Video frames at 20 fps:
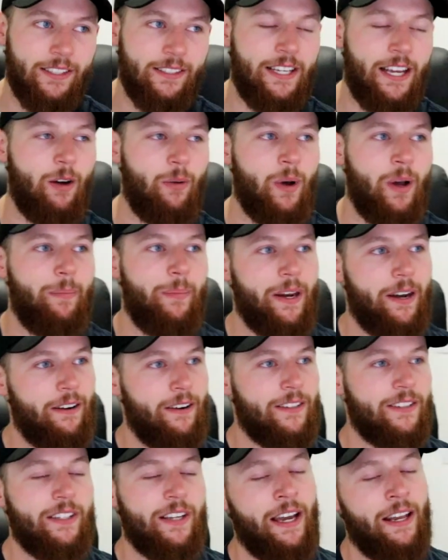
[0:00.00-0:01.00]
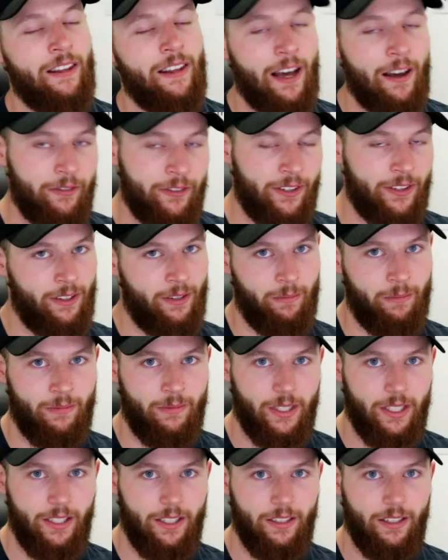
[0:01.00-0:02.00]
to tell my parents I loved them,
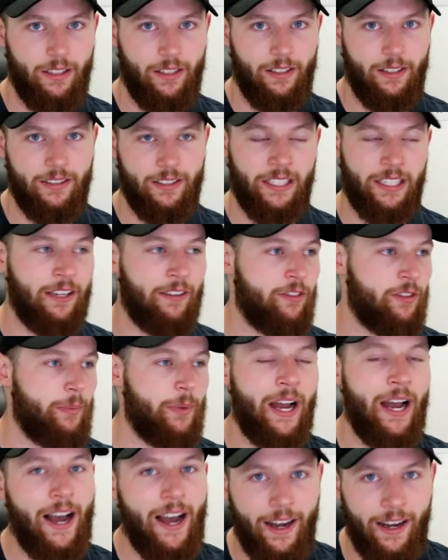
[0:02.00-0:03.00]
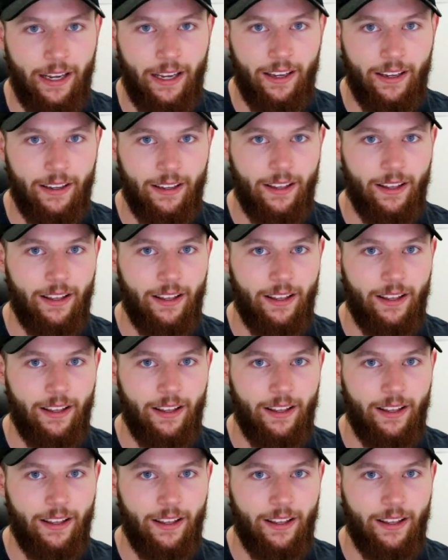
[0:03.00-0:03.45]
to give them a hug.